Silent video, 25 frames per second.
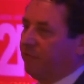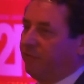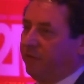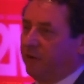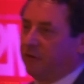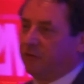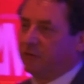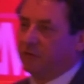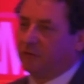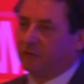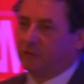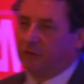
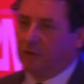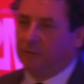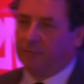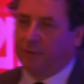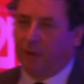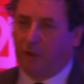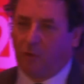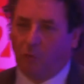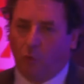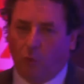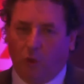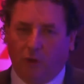efficiency
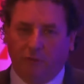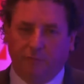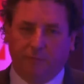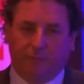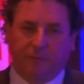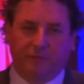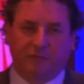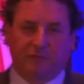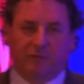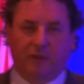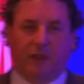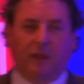by
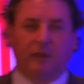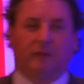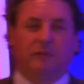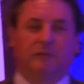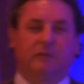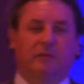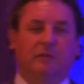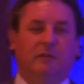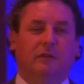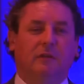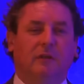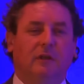
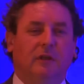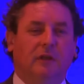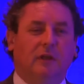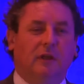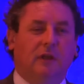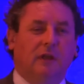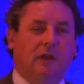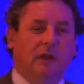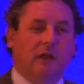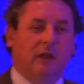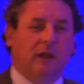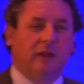1%,
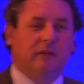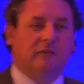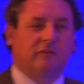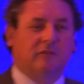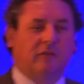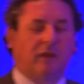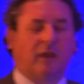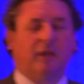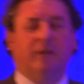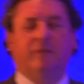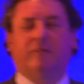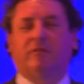it
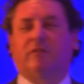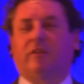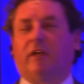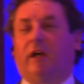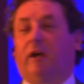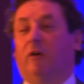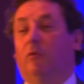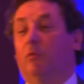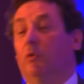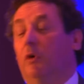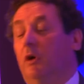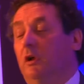saves
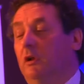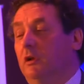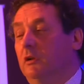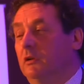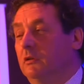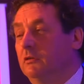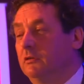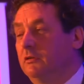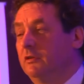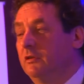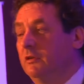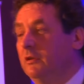that
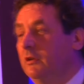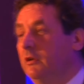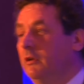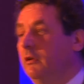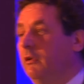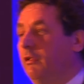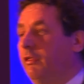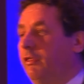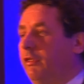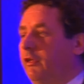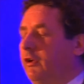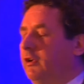world
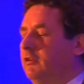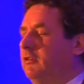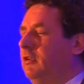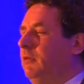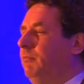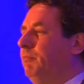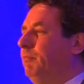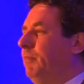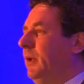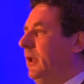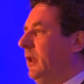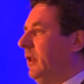
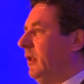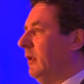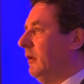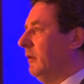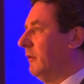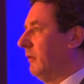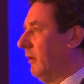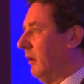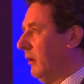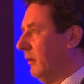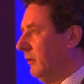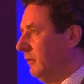$30
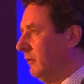billion.